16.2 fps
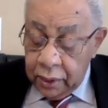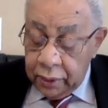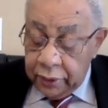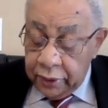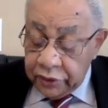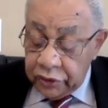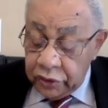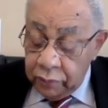
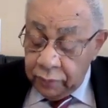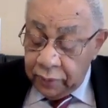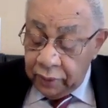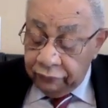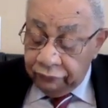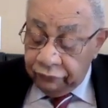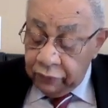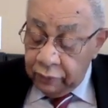Thus, Newman
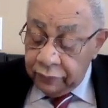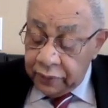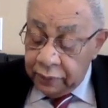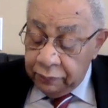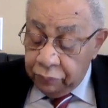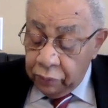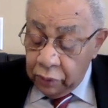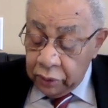affirmed the
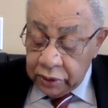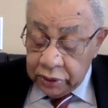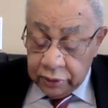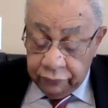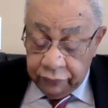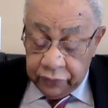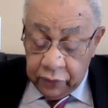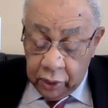importance
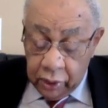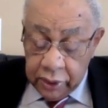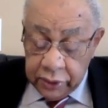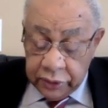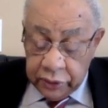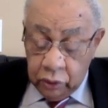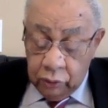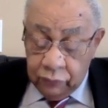of
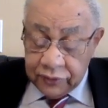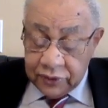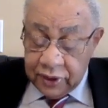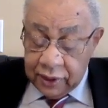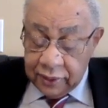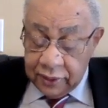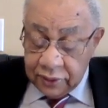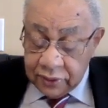theology over
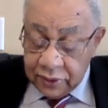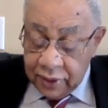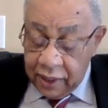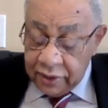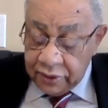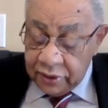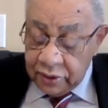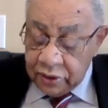secular
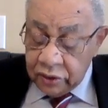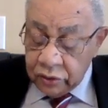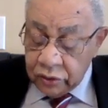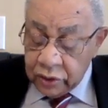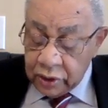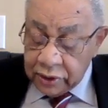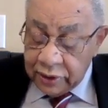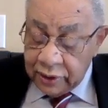sciences to
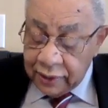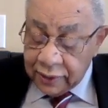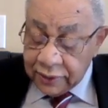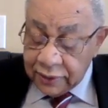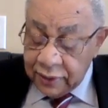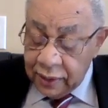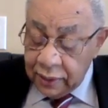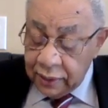such an
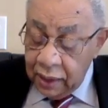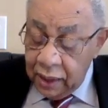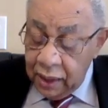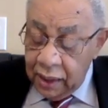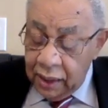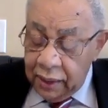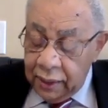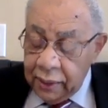extent
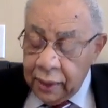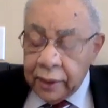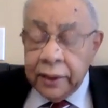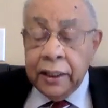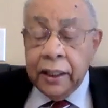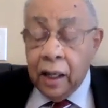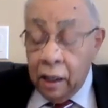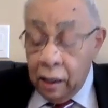that
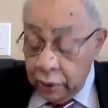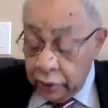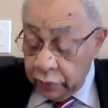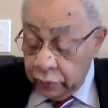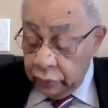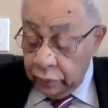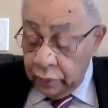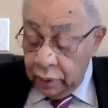he
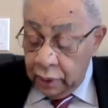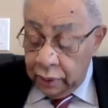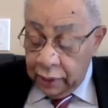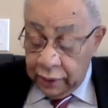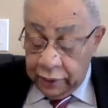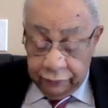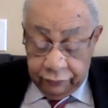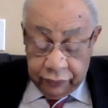argued
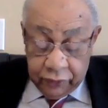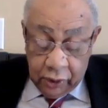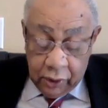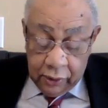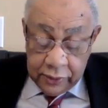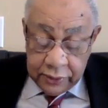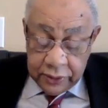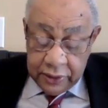that if
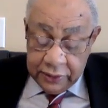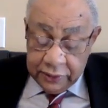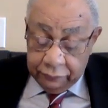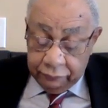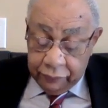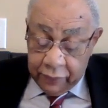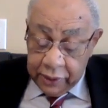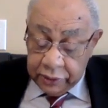theology is a
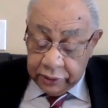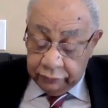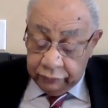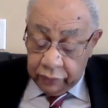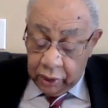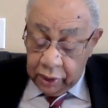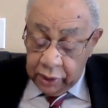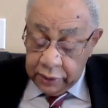branch of
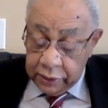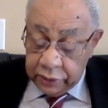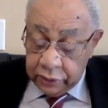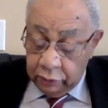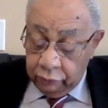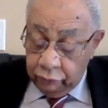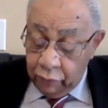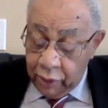knowledge
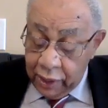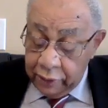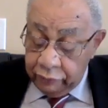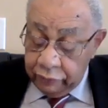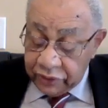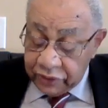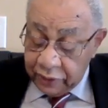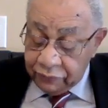of wide
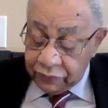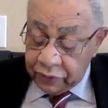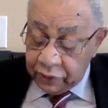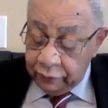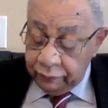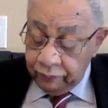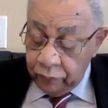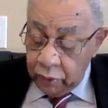
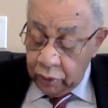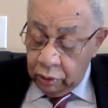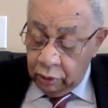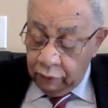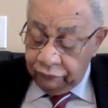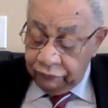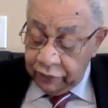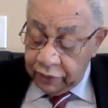reception,
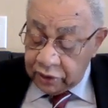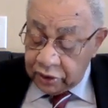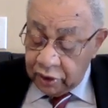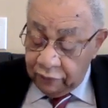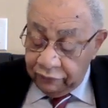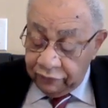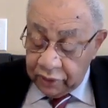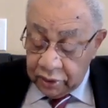of
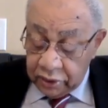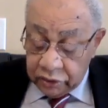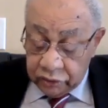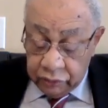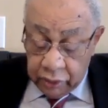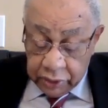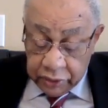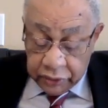philosophical
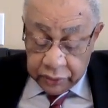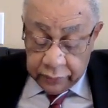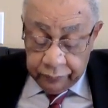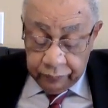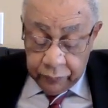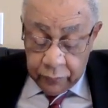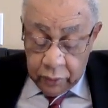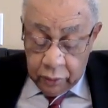
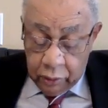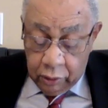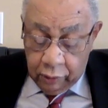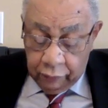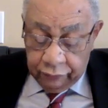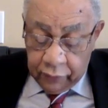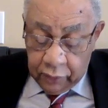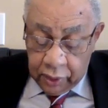structure,
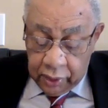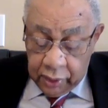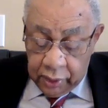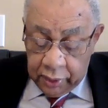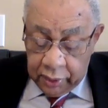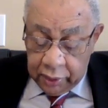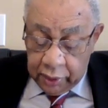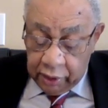of
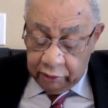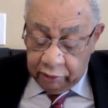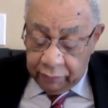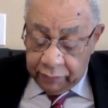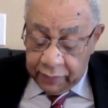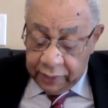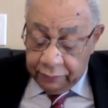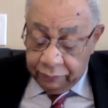
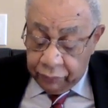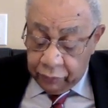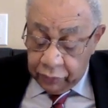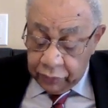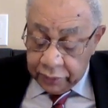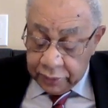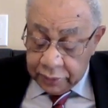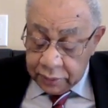unutterable
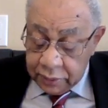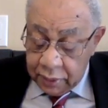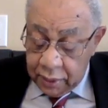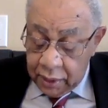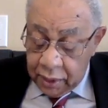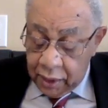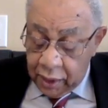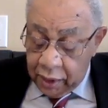importance,
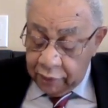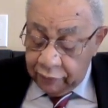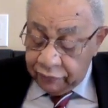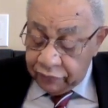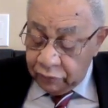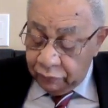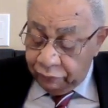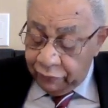and of
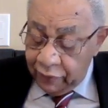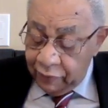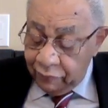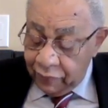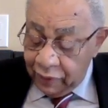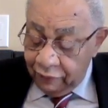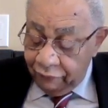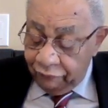
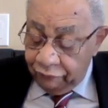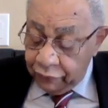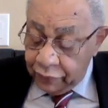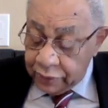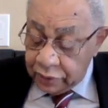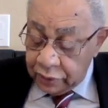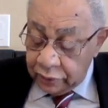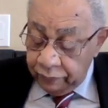supreme
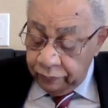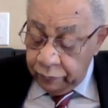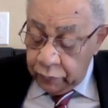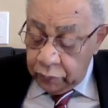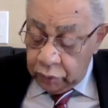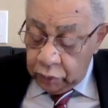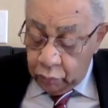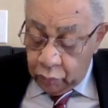influence,
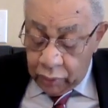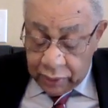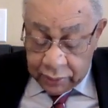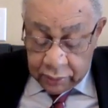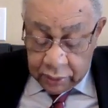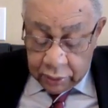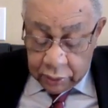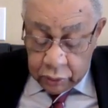to what a
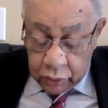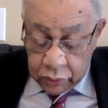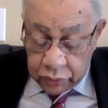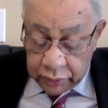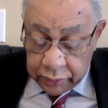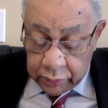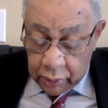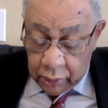
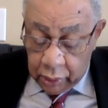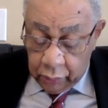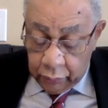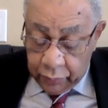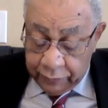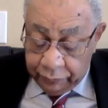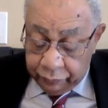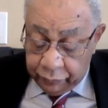conclusion are
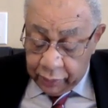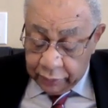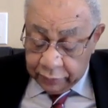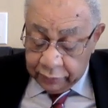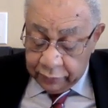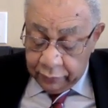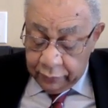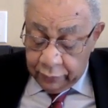we
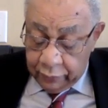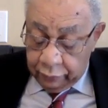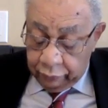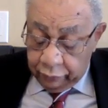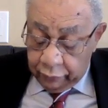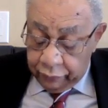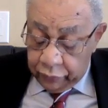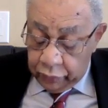brought
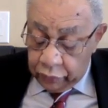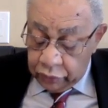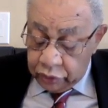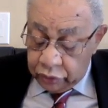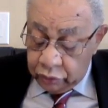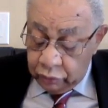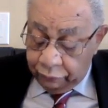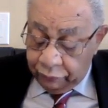from
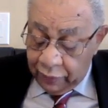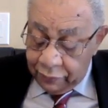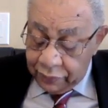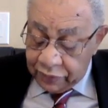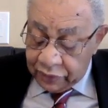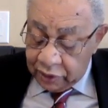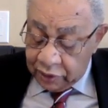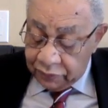those two
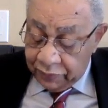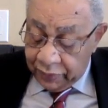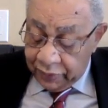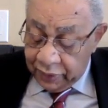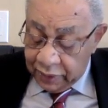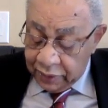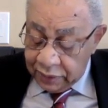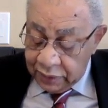premises but
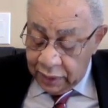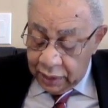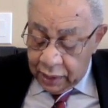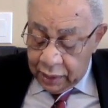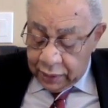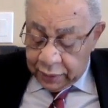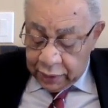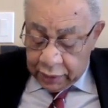this,
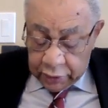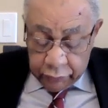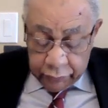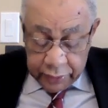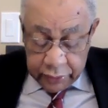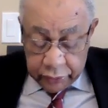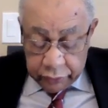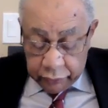that to
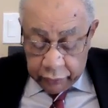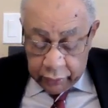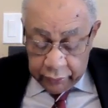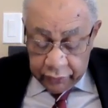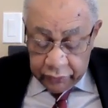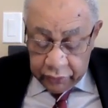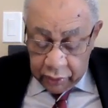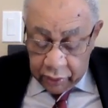
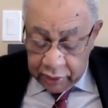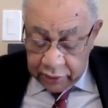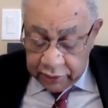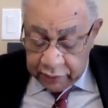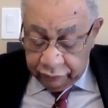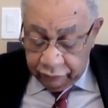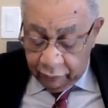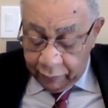withdraw
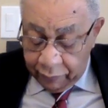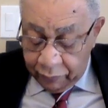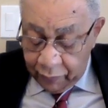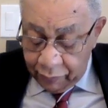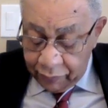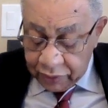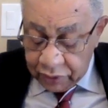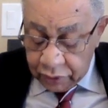theology from a
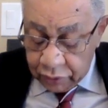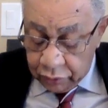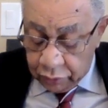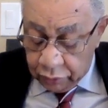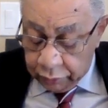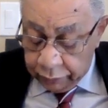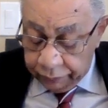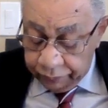public
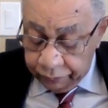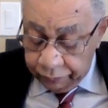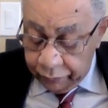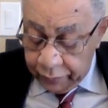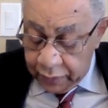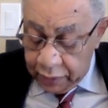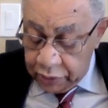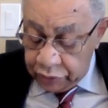school
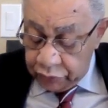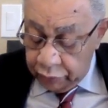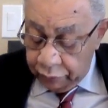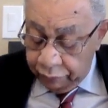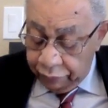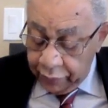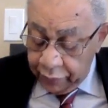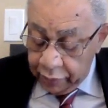is to
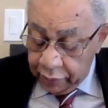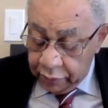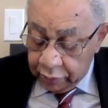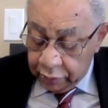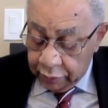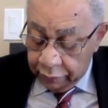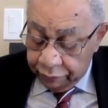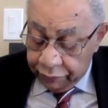impair the
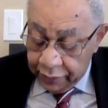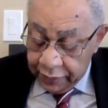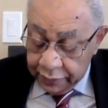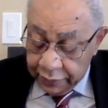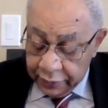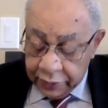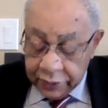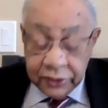
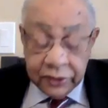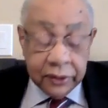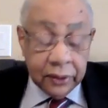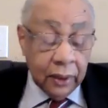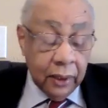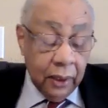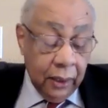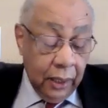completeness
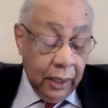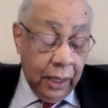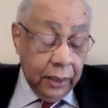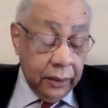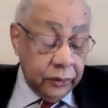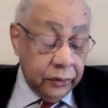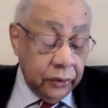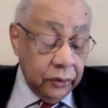
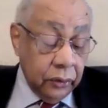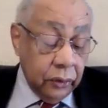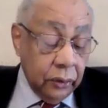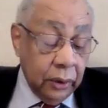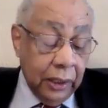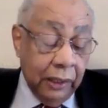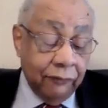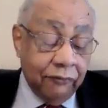and to
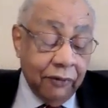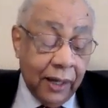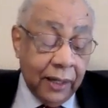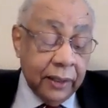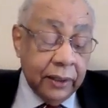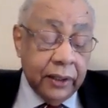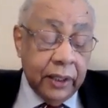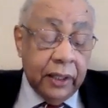
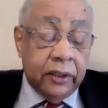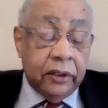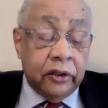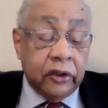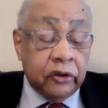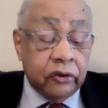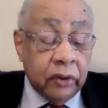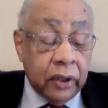invalidate
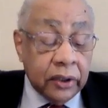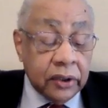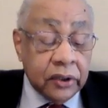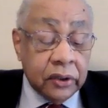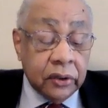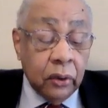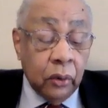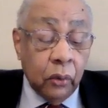the
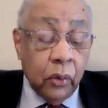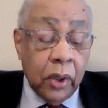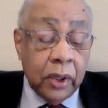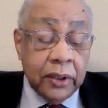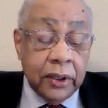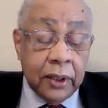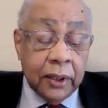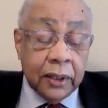
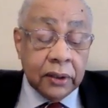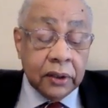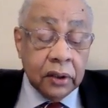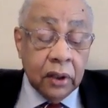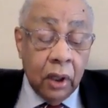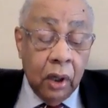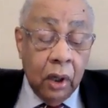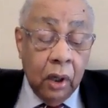trustworthiness
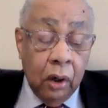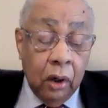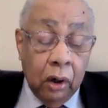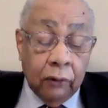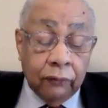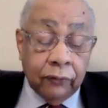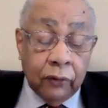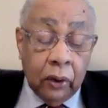
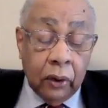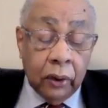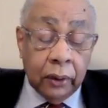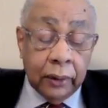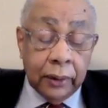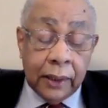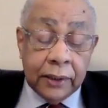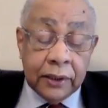of
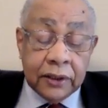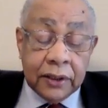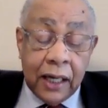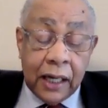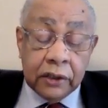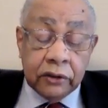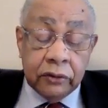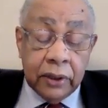all that is
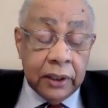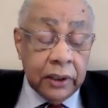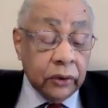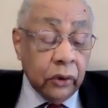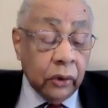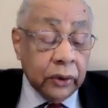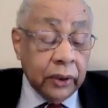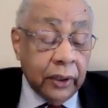actually
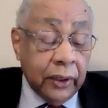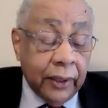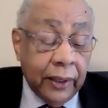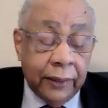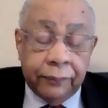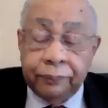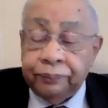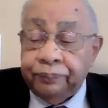taught in
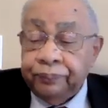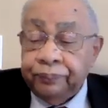them.